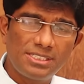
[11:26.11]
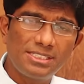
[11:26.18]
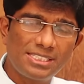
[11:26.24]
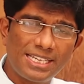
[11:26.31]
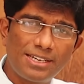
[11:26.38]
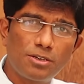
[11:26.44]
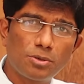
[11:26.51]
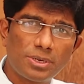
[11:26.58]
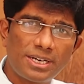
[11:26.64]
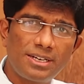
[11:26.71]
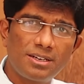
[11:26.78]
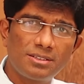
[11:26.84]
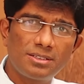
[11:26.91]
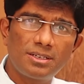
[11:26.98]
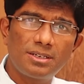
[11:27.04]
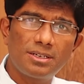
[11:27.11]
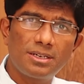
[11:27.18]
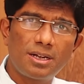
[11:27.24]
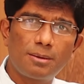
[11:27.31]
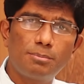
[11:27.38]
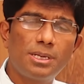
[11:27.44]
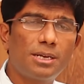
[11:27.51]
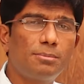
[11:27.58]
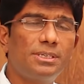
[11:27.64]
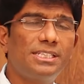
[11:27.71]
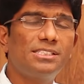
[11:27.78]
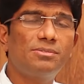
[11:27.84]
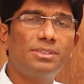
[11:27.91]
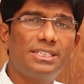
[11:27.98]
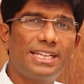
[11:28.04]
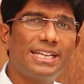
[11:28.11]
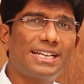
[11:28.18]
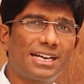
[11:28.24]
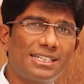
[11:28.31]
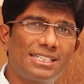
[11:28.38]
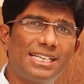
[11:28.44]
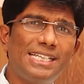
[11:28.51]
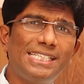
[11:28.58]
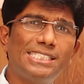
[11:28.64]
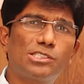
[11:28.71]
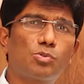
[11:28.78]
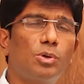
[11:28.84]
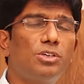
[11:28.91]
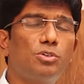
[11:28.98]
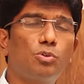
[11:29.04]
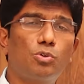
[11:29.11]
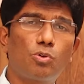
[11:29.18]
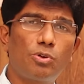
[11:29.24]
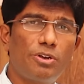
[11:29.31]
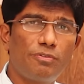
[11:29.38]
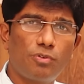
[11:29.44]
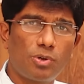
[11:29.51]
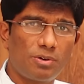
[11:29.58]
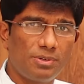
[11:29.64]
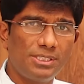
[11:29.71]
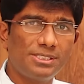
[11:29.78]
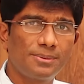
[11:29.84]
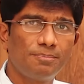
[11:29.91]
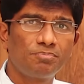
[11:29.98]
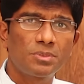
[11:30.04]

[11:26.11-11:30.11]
These endocrine abnormalities will take at least 12 to 24 hours.